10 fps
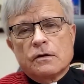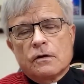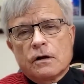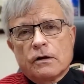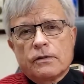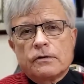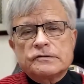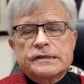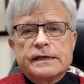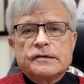all
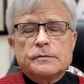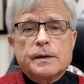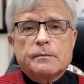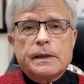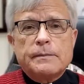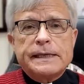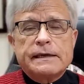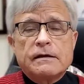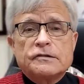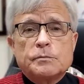those things, but
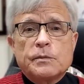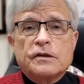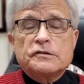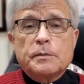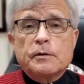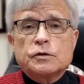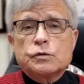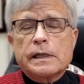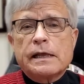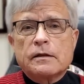maybe the
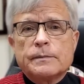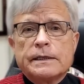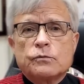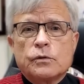spiritual element,